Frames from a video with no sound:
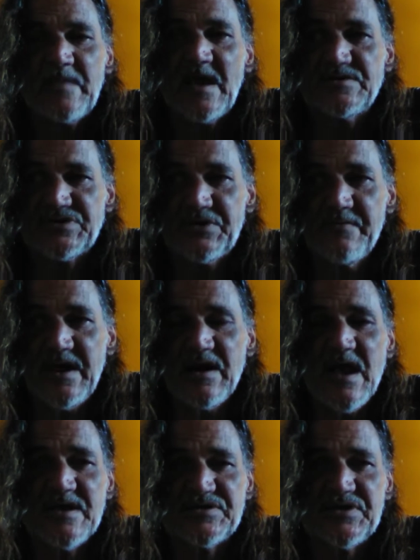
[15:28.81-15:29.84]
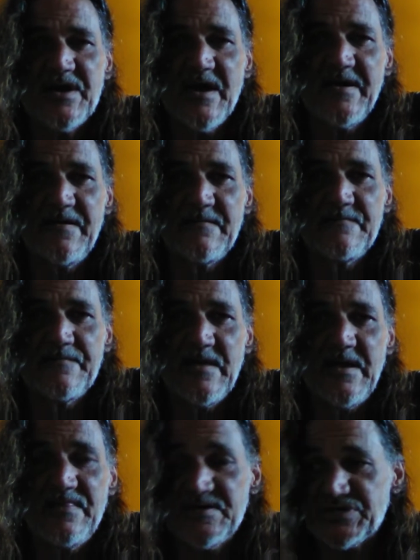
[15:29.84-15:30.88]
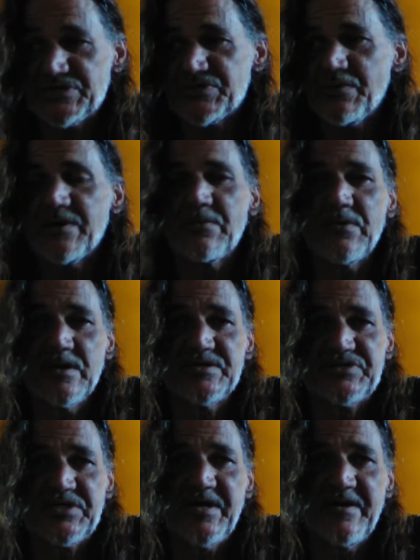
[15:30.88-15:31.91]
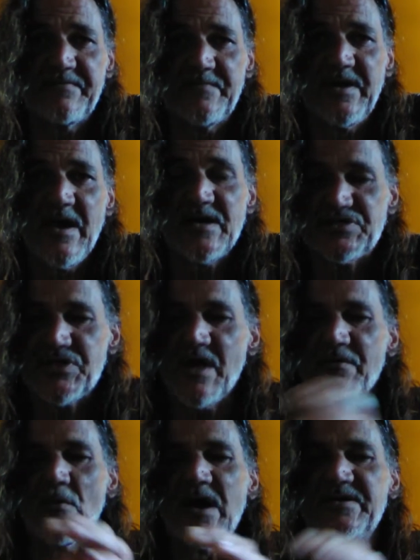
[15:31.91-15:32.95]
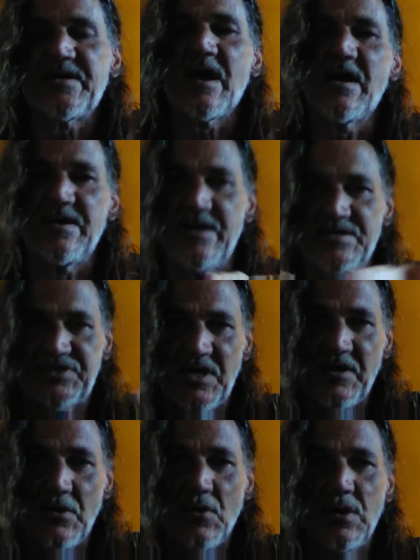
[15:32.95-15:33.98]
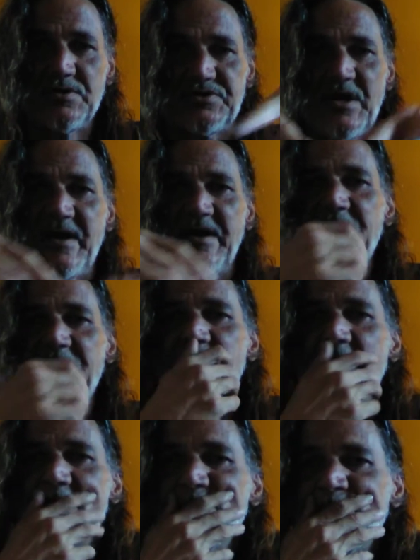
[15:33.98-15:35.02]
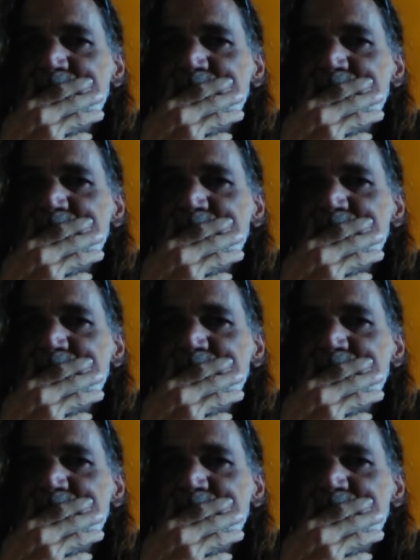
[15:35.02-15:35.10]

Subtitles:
I zoomed in last night, and this is what really scared me. I saw the white dot, and I saw the horns on it, you know.